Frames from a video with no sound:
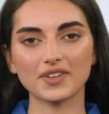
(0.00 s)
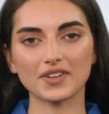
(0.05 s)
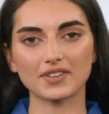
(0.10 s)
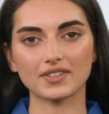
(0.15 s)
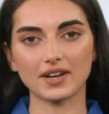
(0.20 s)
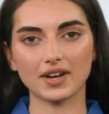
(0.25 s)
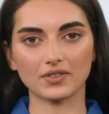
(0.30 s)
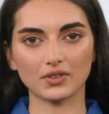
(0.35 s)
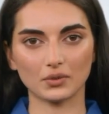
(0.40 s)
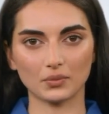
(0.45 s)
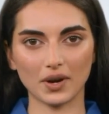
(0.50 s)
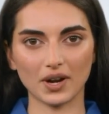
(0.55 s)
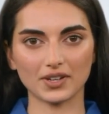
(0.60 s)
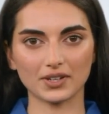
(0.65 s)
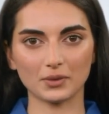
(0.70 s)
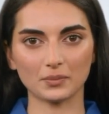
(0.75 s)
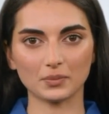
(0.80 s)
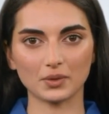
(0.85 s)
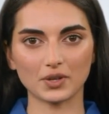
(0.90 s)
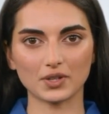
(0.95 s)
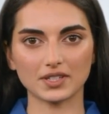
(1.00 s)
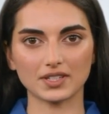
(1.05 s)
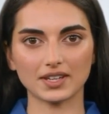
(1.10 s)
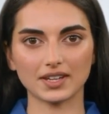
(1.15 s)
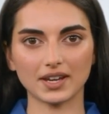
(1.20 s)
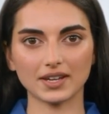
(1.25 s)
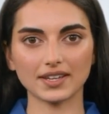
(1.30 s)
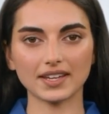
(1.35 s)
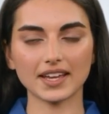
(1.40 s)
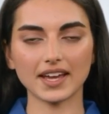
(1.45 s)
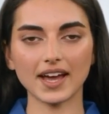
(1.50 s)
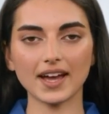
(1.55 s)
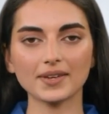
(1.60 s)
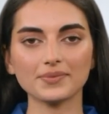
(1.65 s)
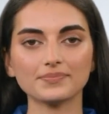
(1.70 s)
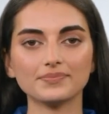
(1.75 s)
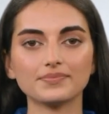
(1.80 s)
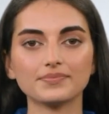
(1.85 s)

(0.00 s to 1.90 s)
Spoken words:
another random person on the app.